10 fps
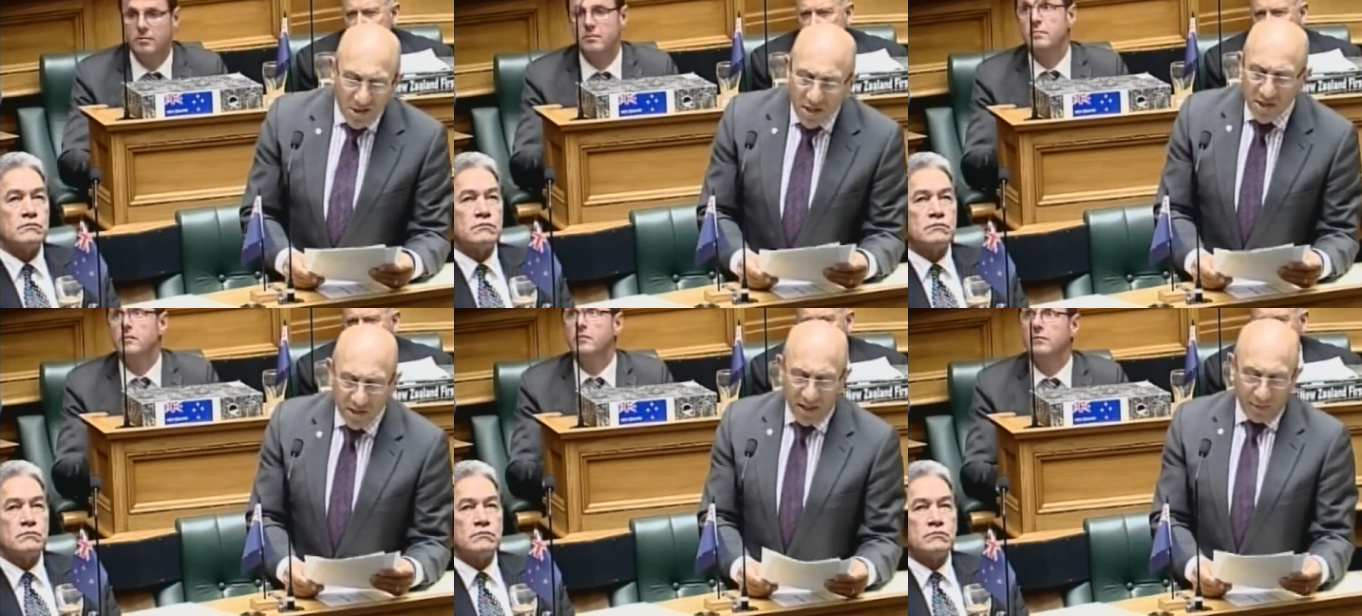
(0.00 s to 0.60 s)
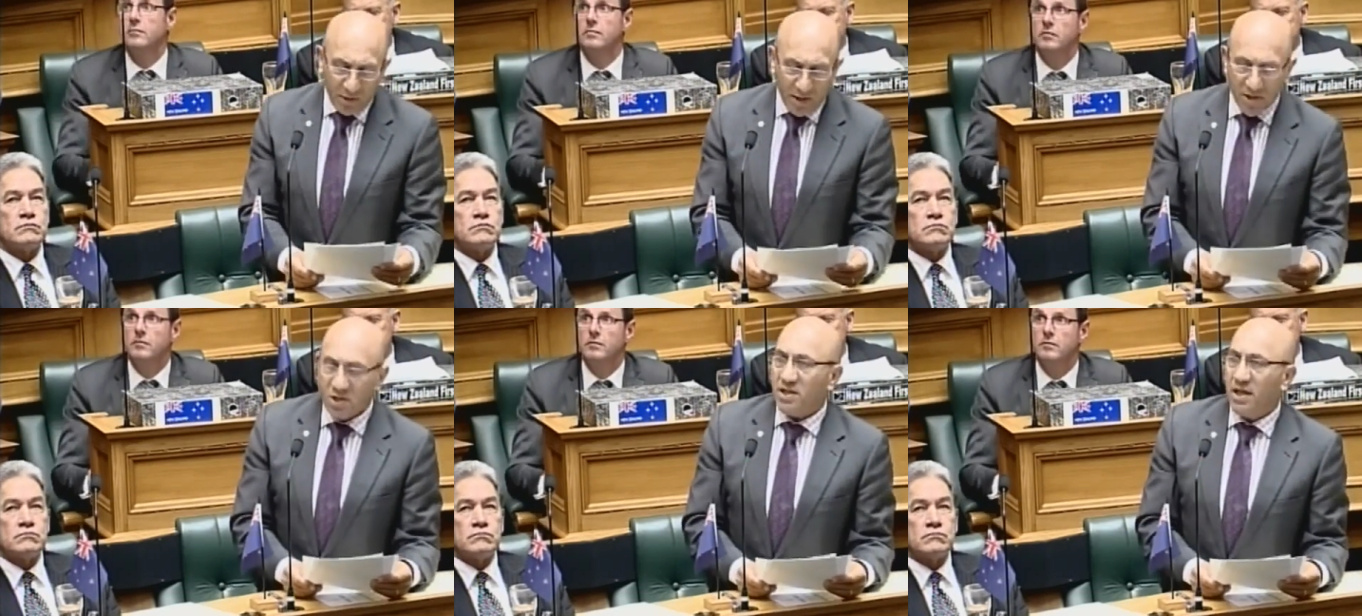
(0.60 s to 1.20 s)
Speaker 1: does he stand by
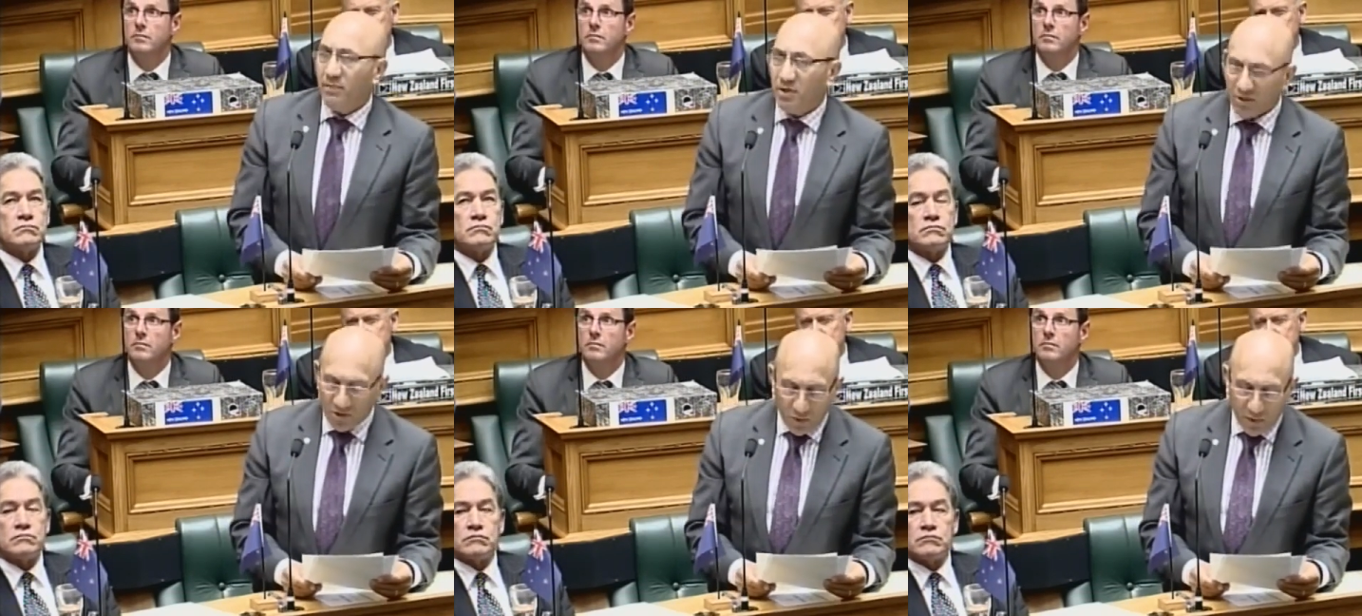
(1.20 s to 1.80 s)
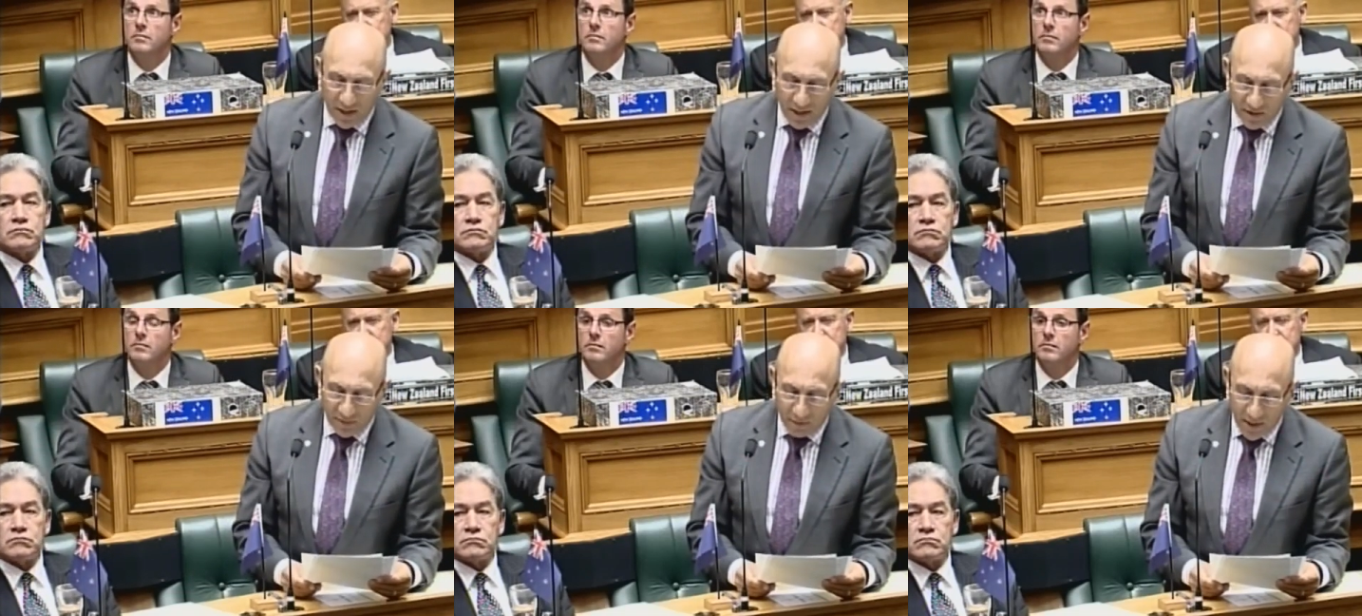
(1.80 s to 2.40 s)
his statement on
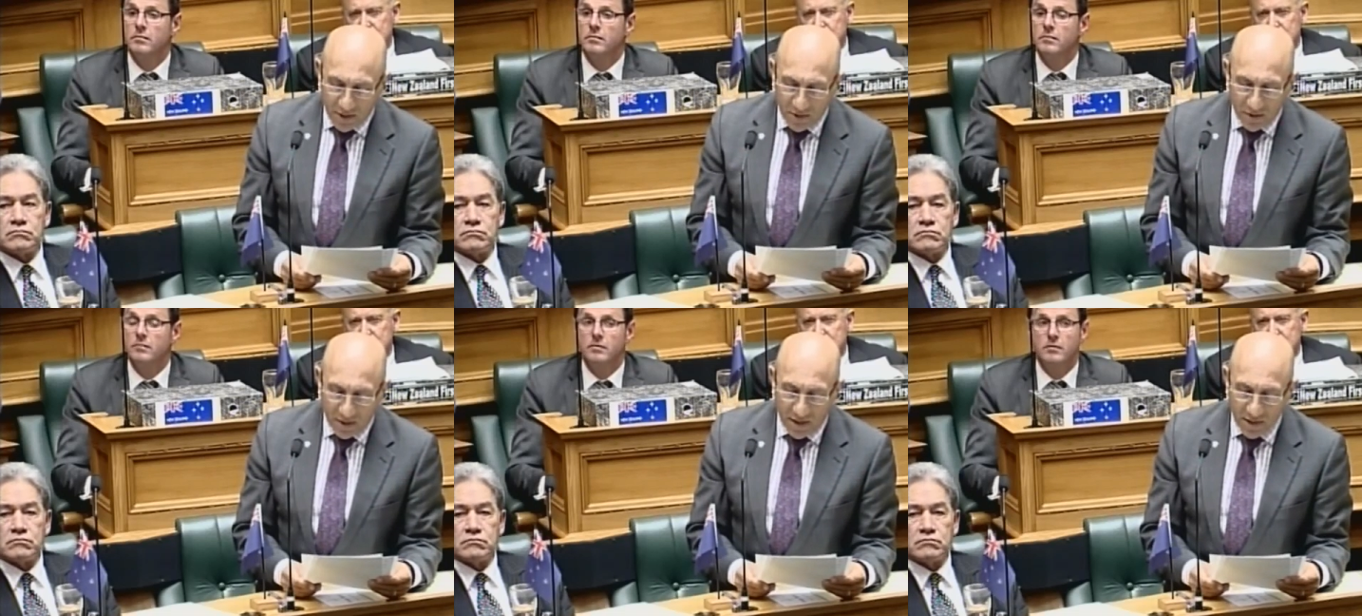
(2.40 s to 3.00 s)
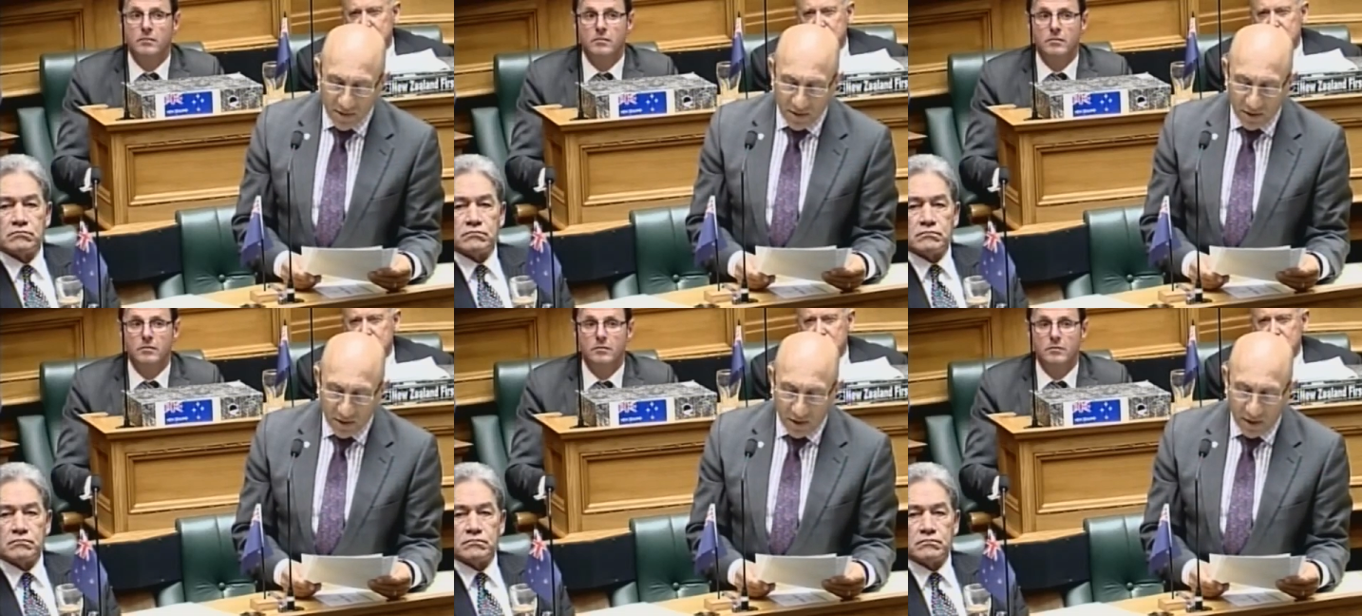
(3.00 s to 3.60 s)
28th of May
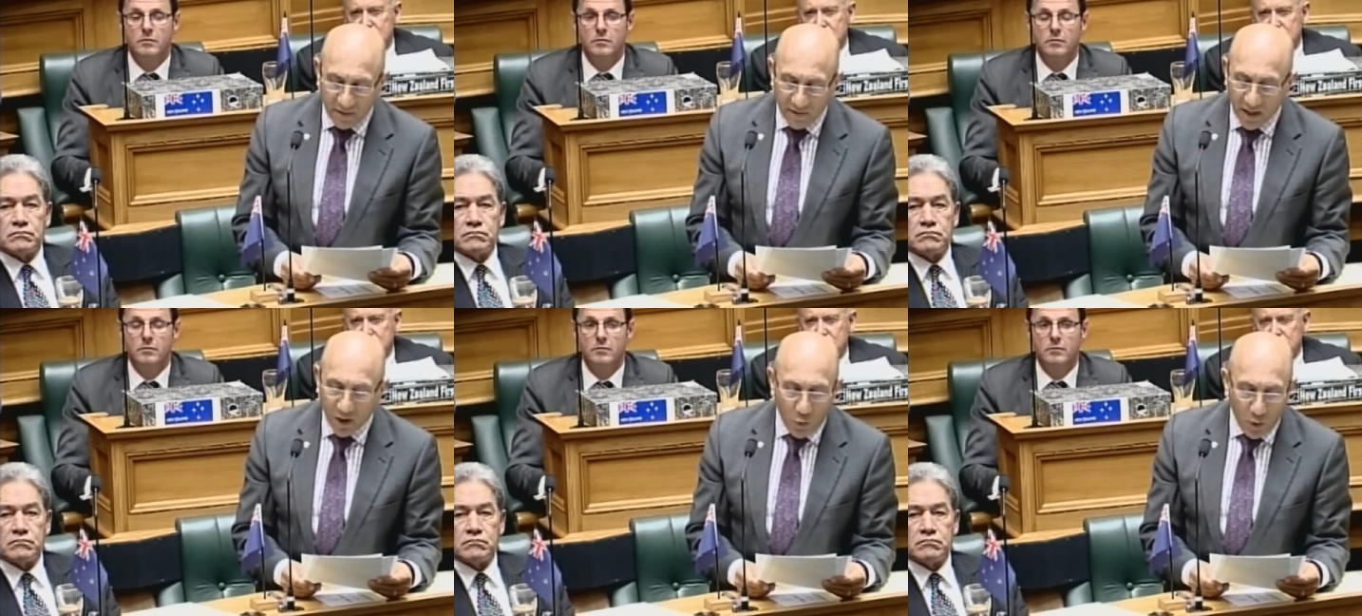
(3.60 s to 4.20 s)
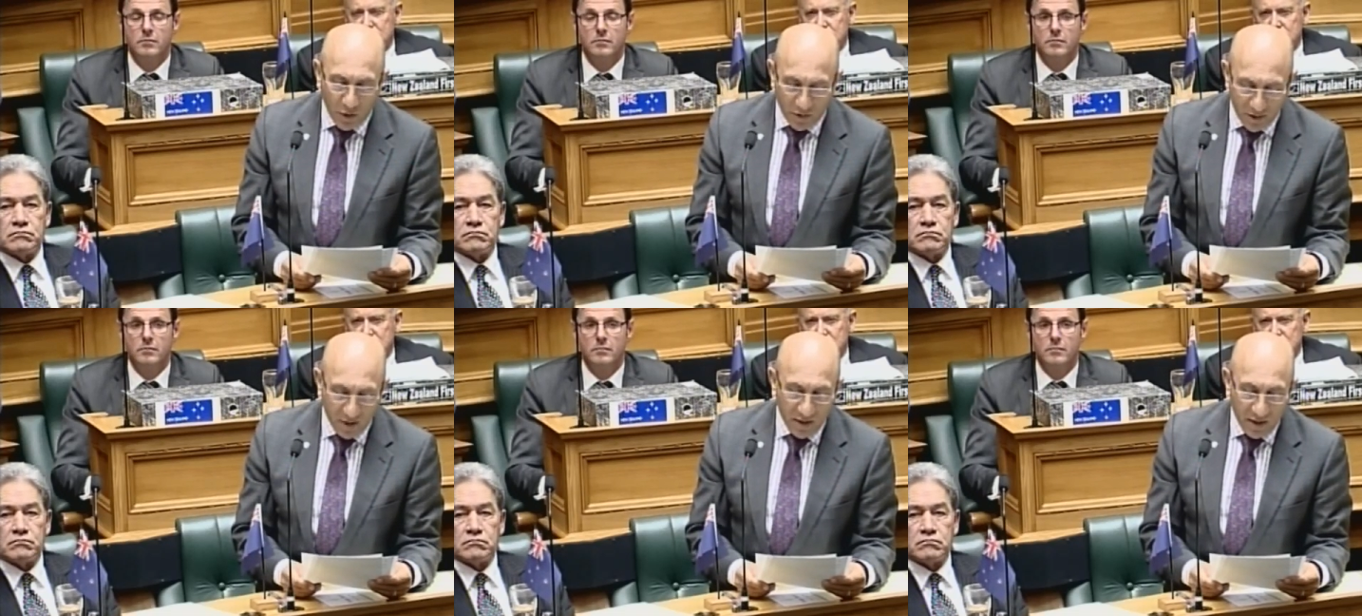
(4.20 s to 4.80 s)
2009 that, quote,